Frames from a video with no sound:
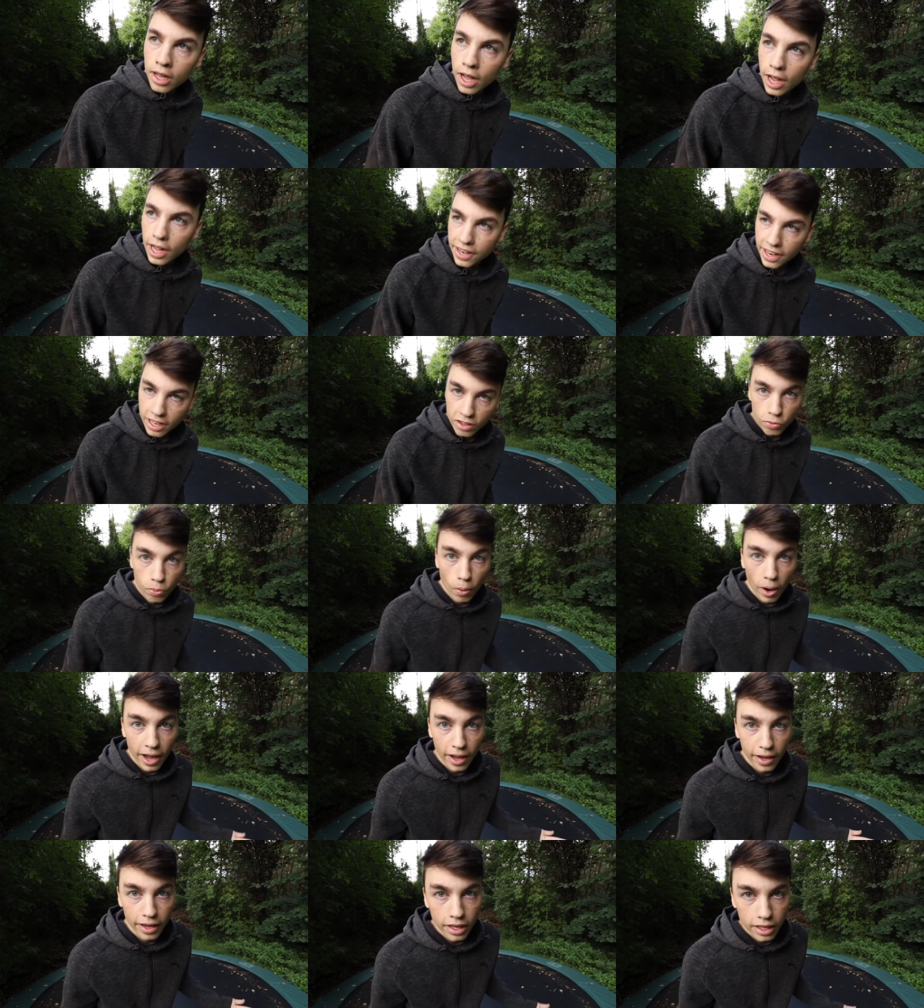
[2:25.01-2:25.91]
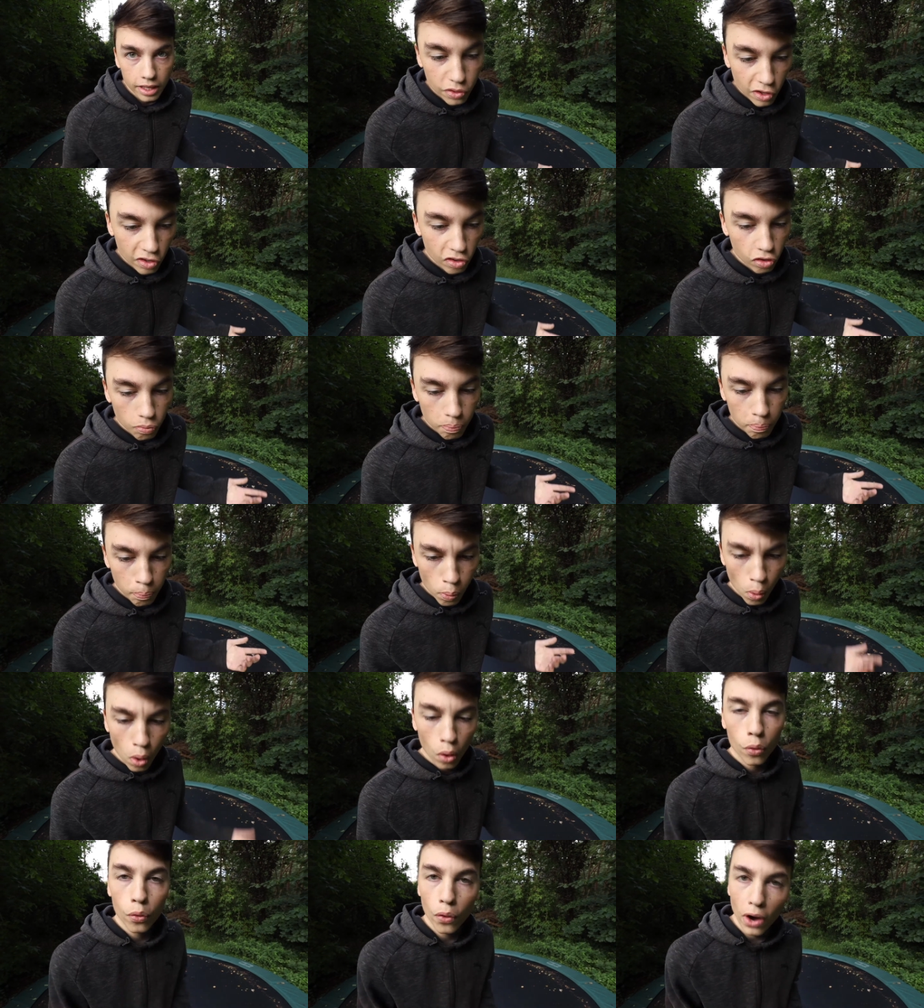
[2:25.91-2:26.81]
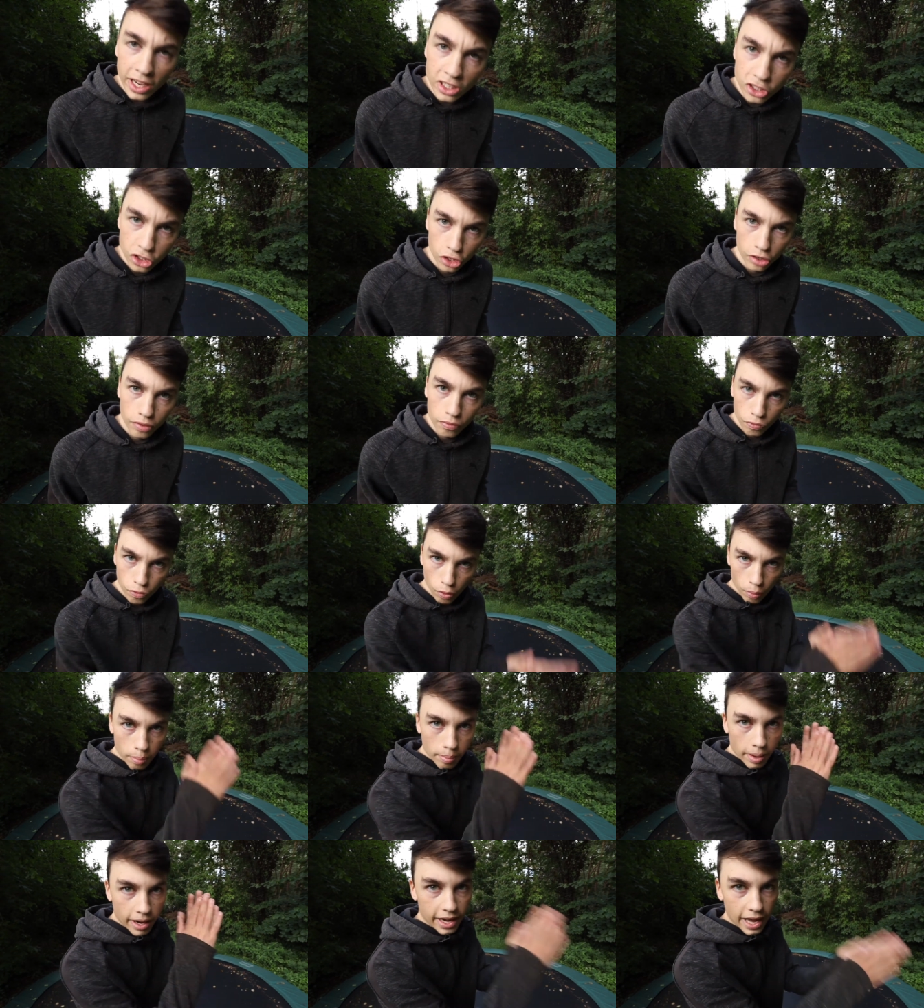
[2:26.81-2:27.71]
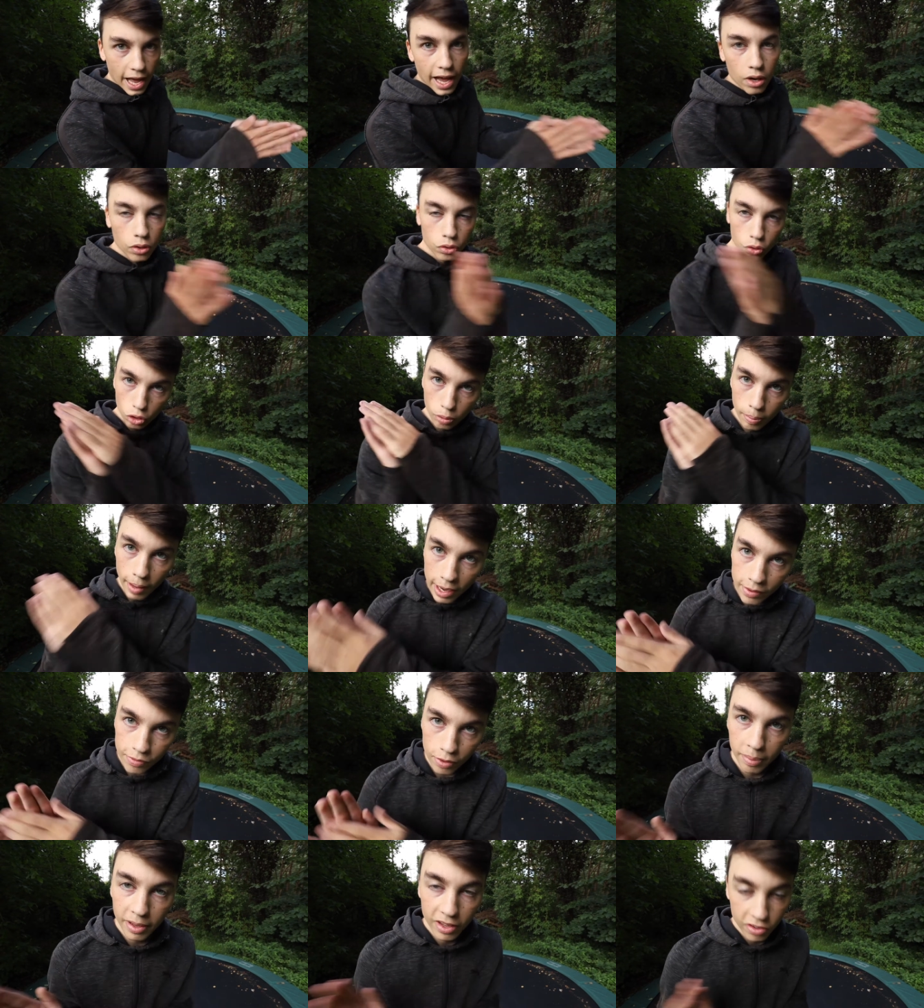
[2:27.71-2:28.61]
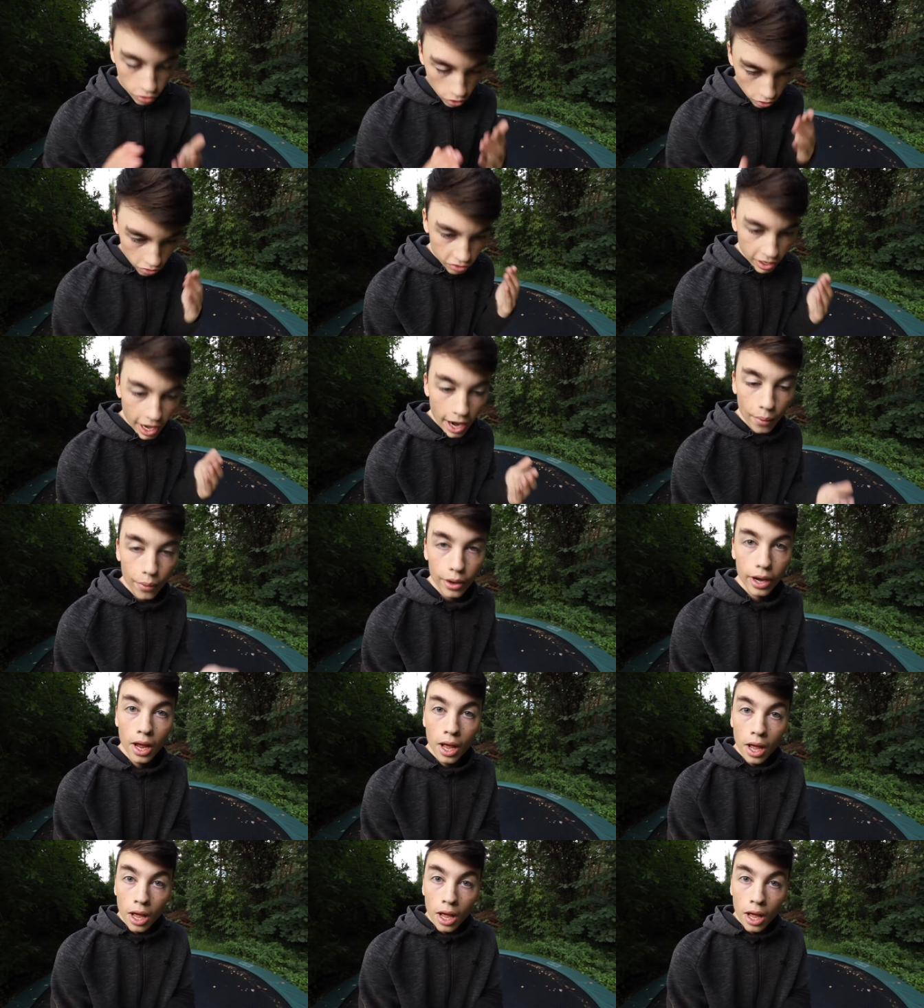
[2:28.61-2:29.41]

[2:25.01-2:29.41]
And that's why this progression from the Macaco to the backflip is not scary,